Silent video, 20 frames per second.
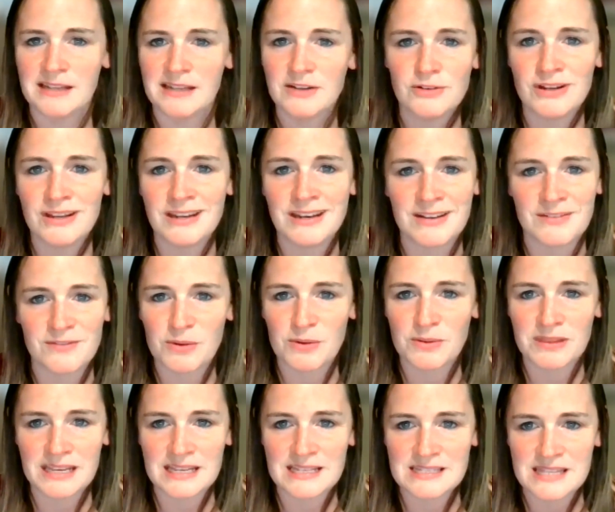I know not
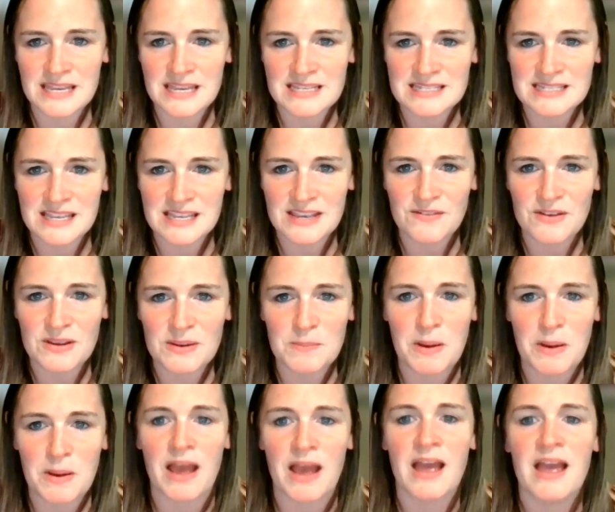everyone likes Thanksgiving,
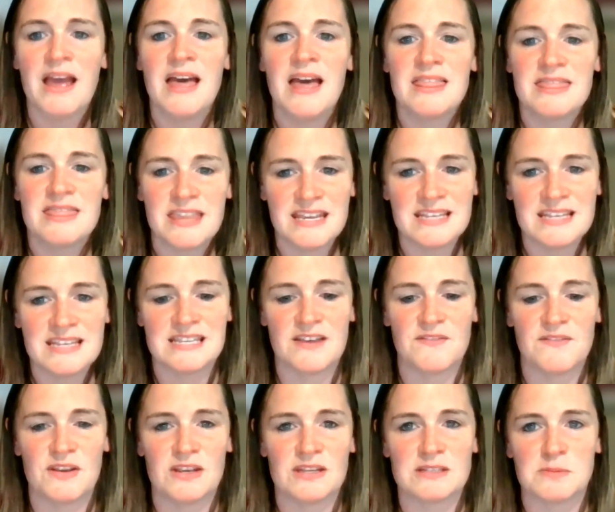but
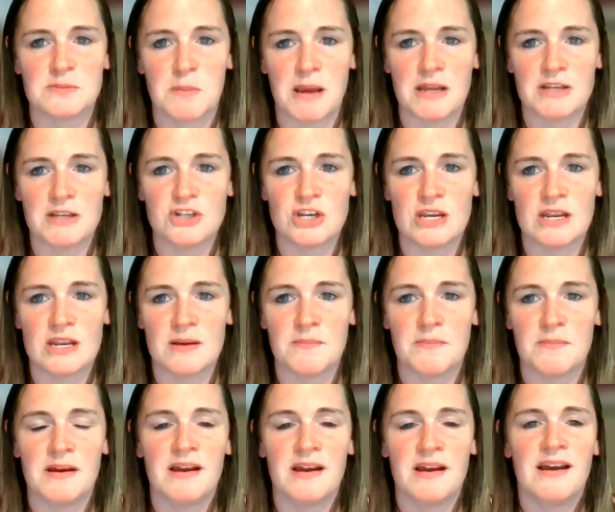Thanksgiving is my jam.